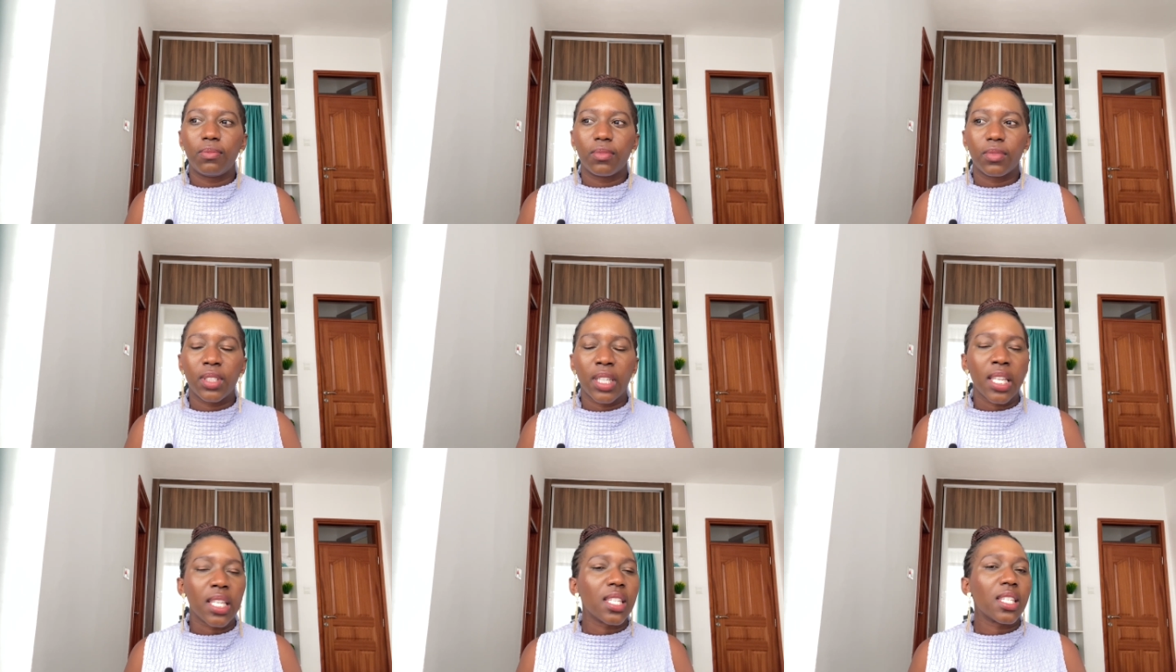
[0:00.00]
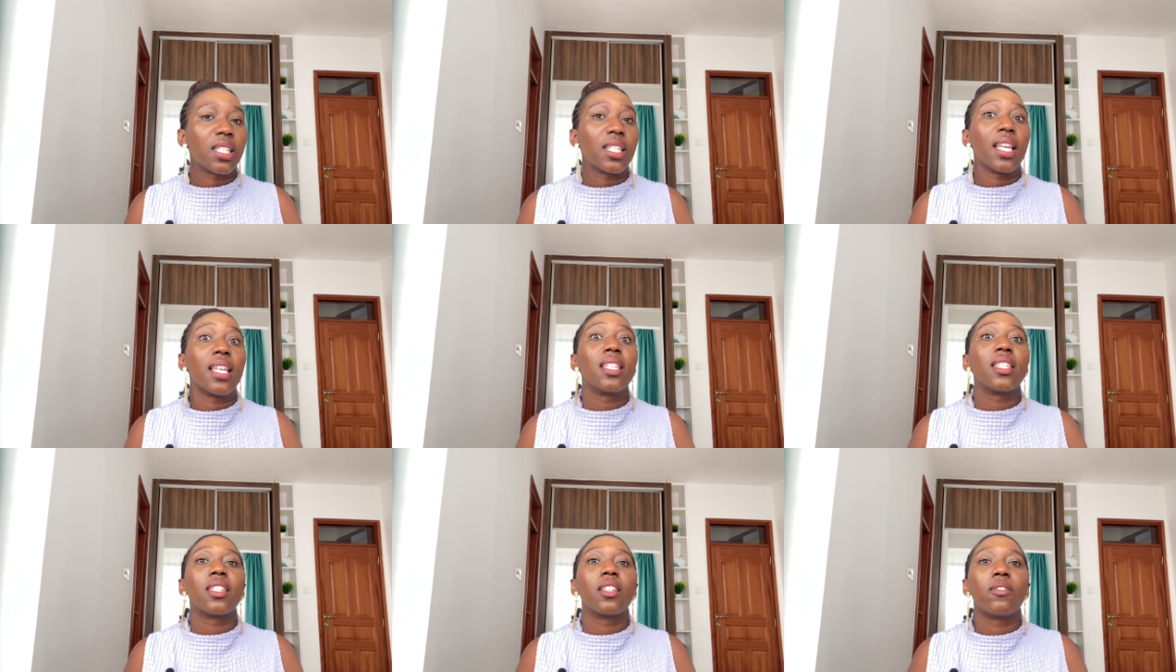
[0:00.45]
an
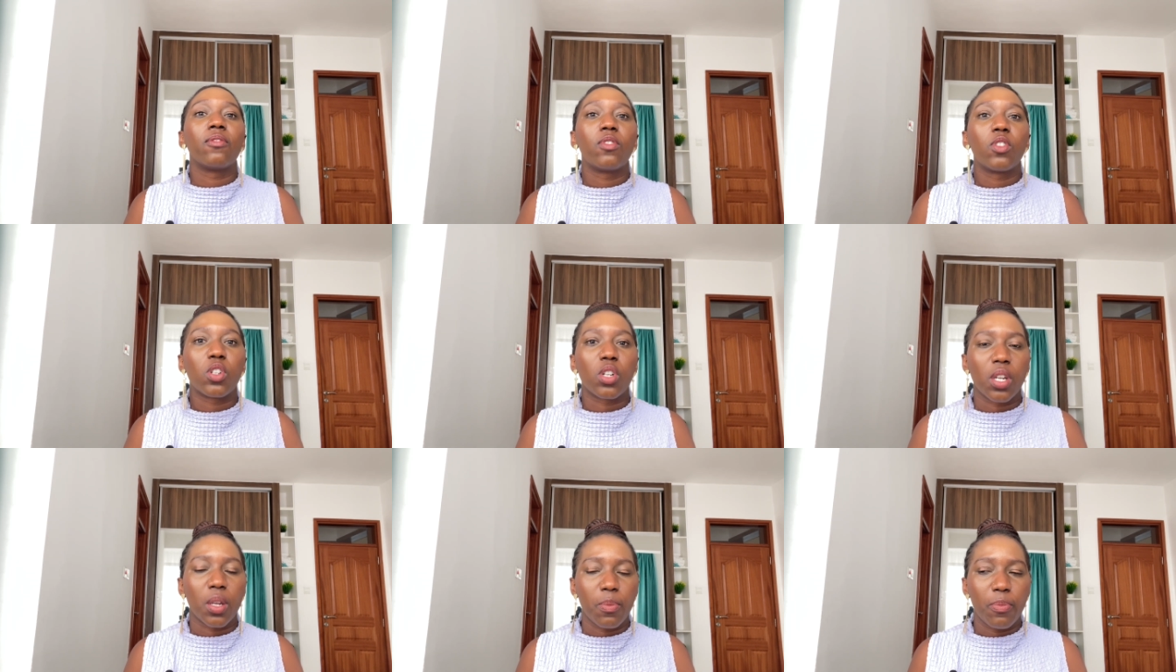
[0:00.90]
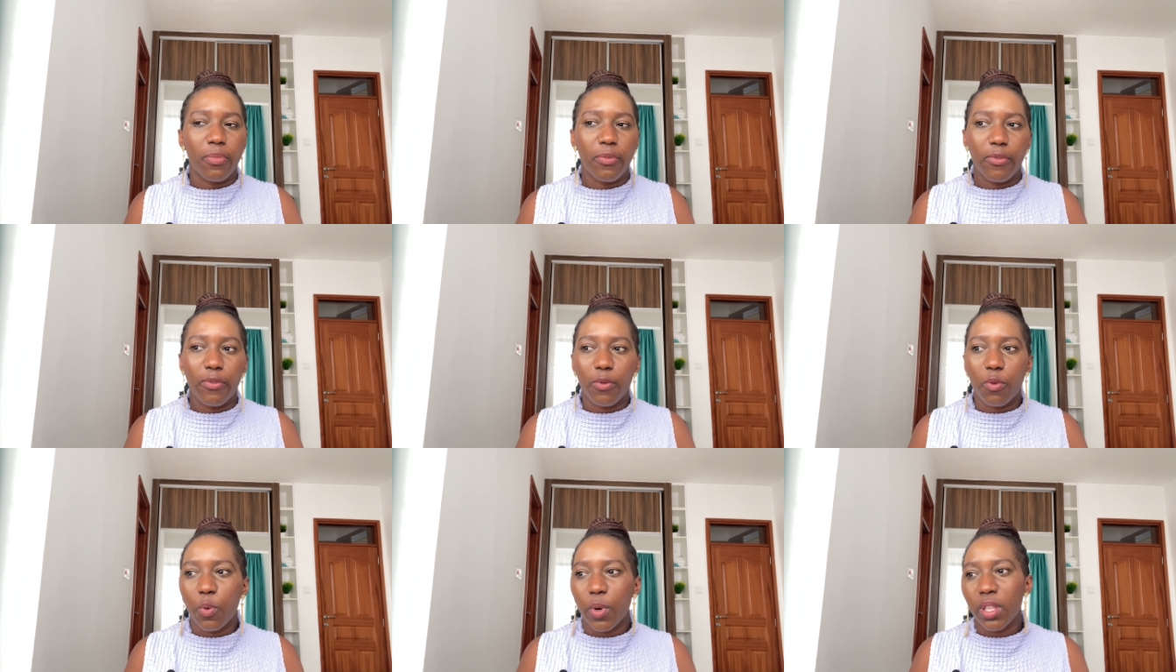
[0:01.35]
extensive trip
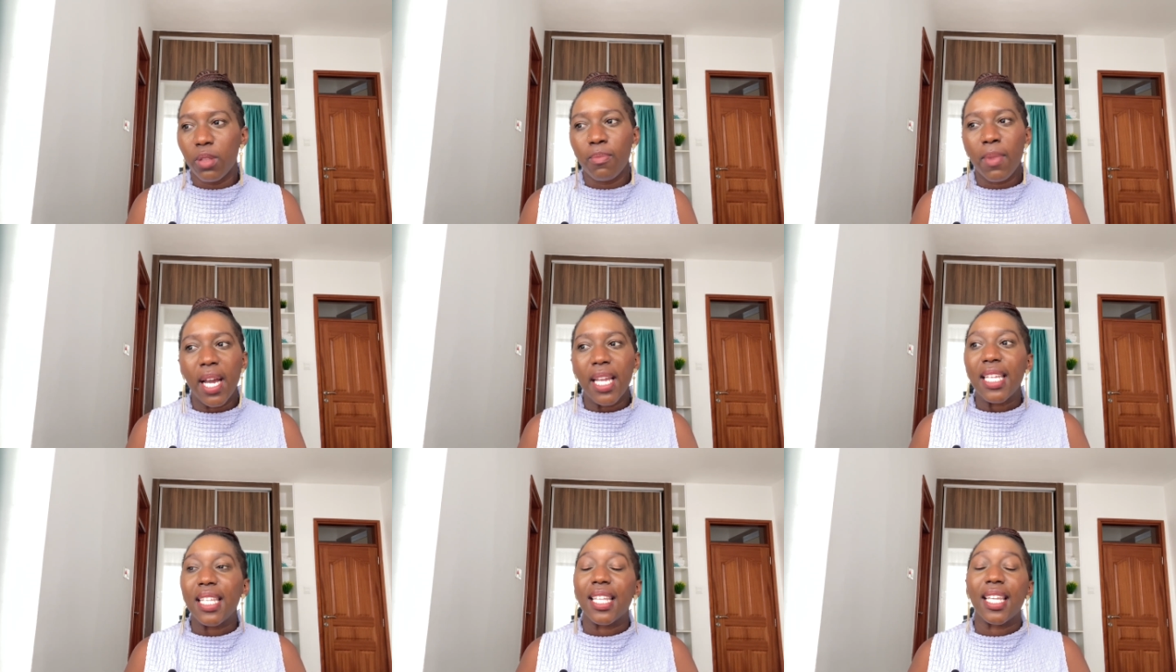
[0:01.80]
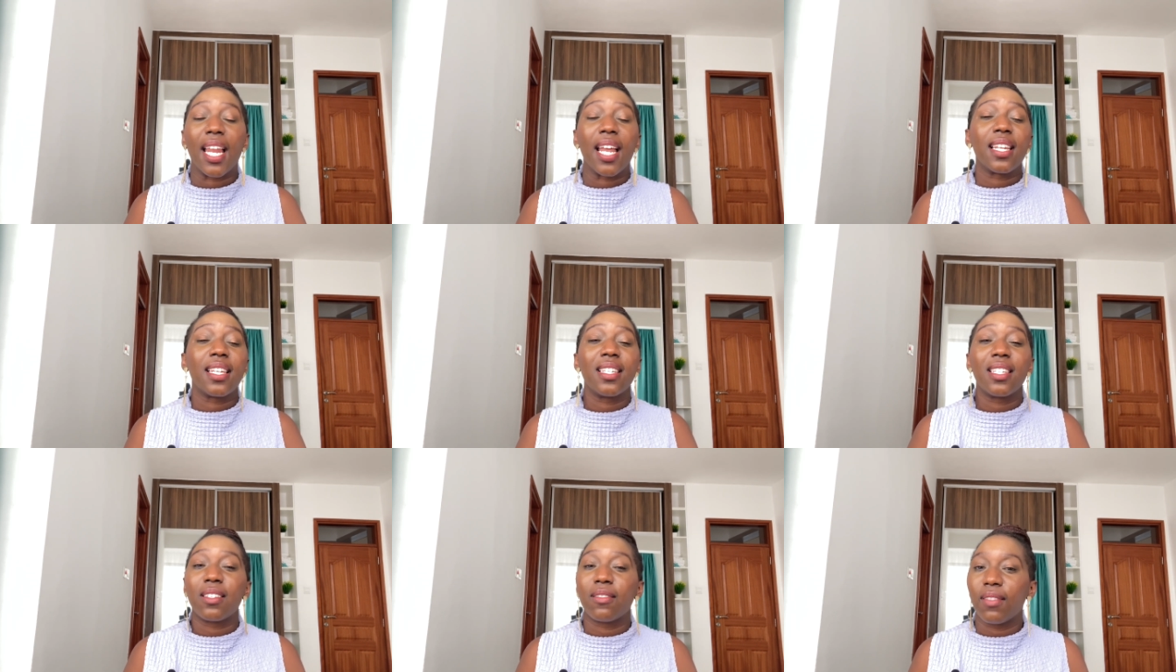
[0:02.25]
with money that I
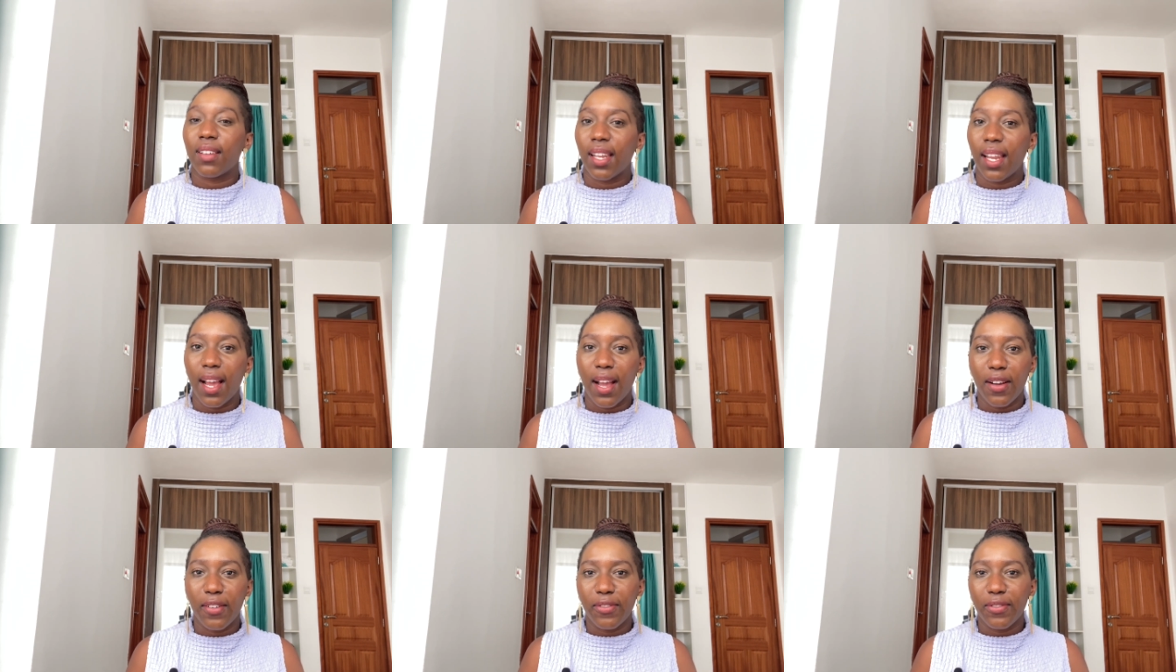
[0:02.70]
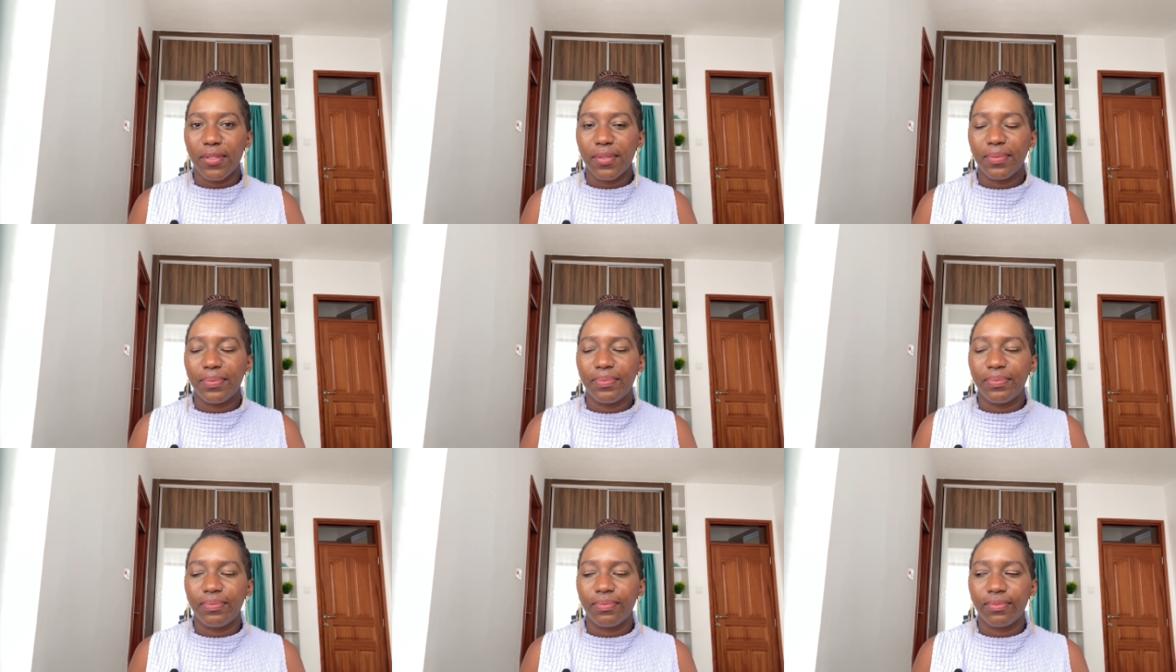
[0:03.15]
didn't even have.
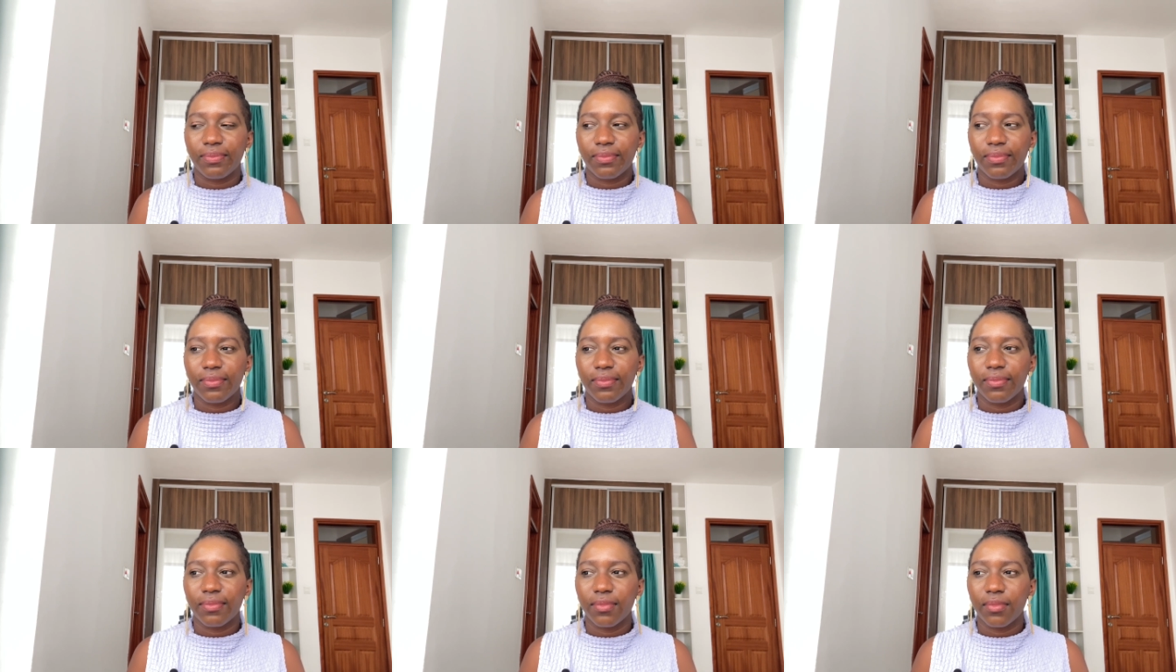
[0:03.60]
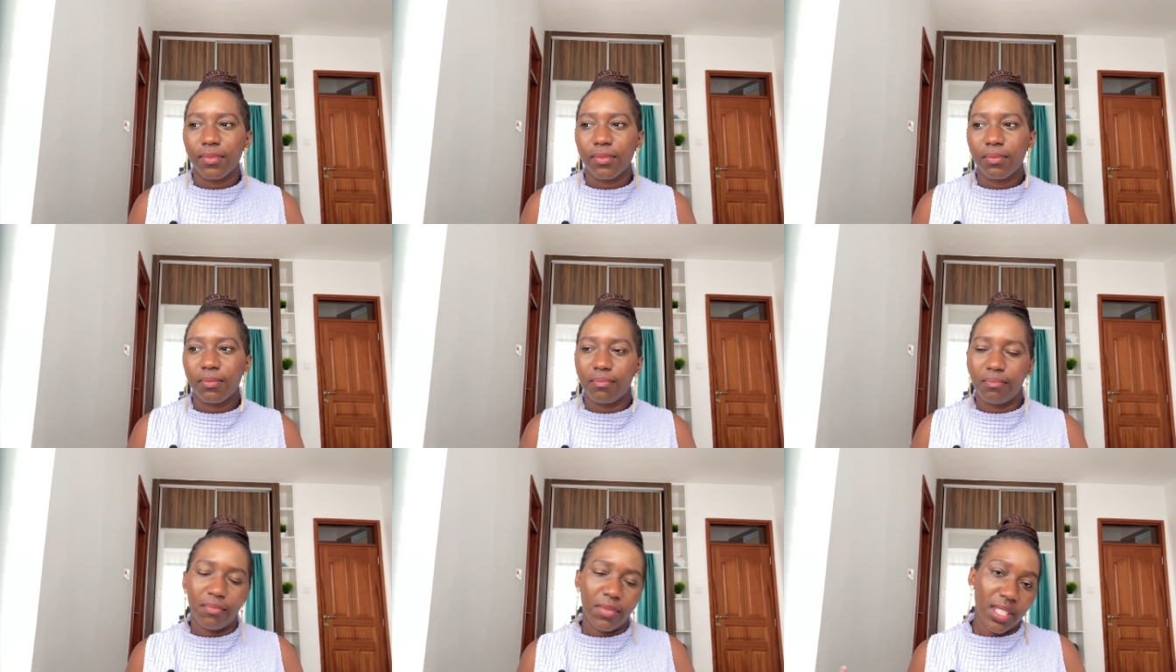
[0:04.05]

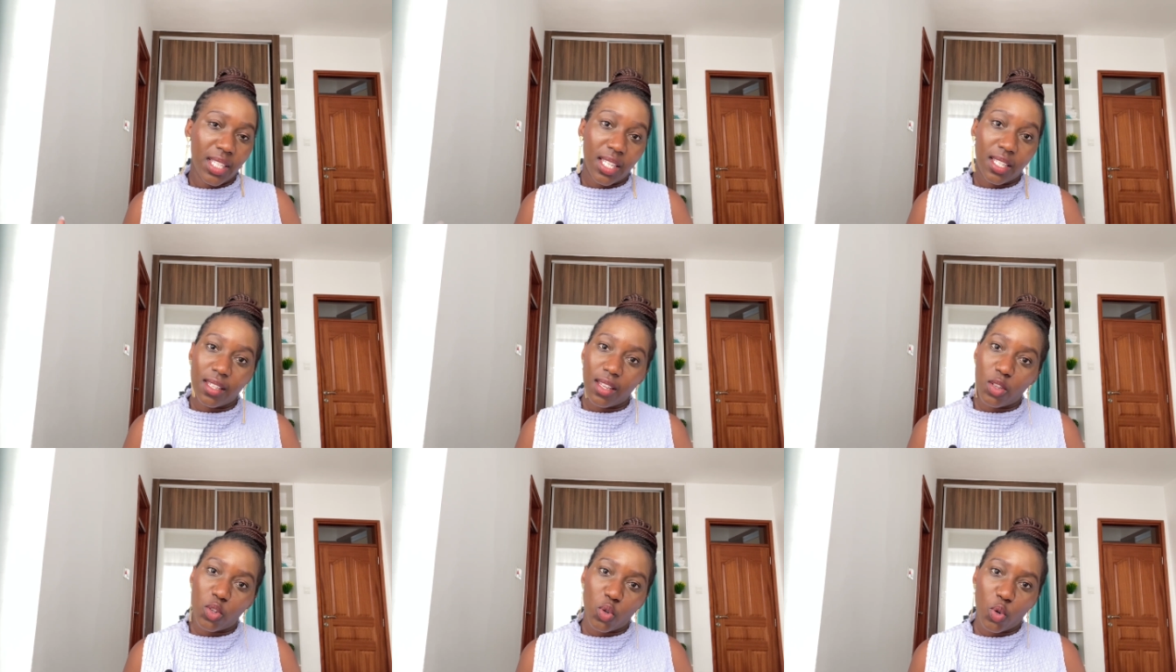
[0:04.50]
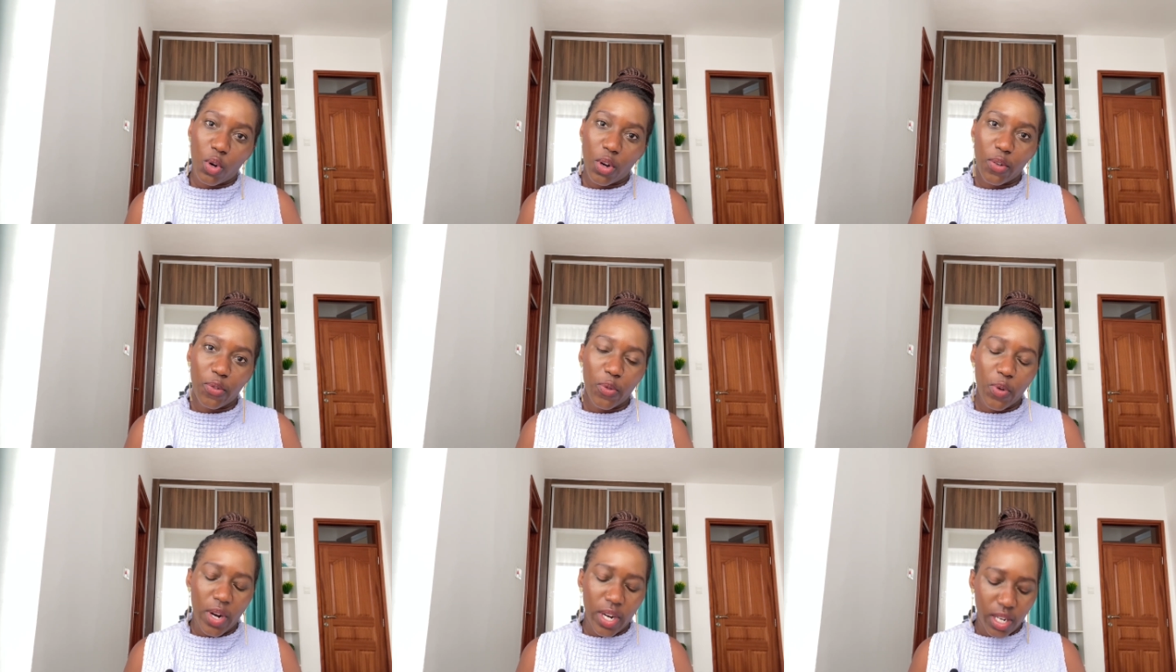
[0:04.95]
But that's a story
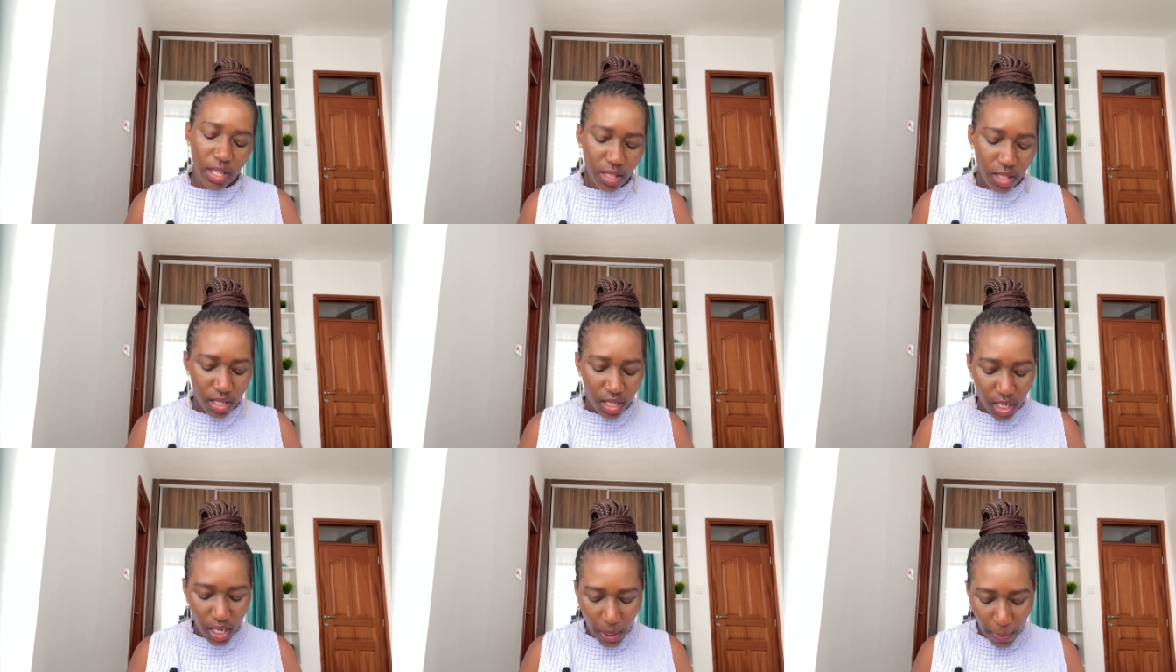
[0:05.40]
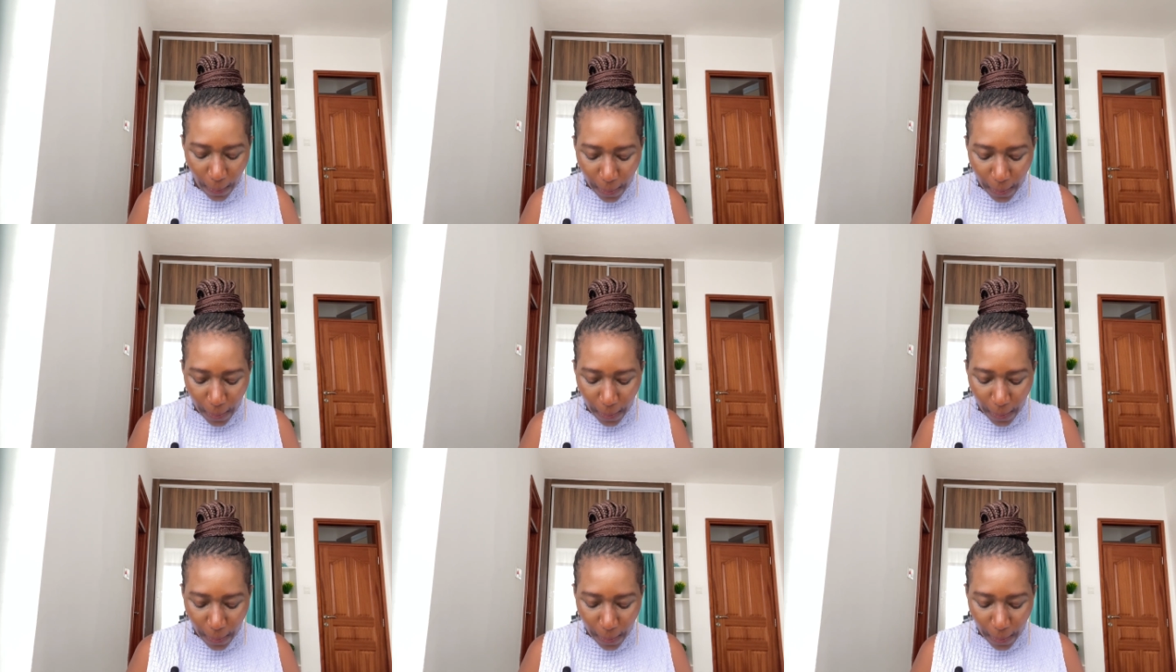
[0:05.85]
for another day.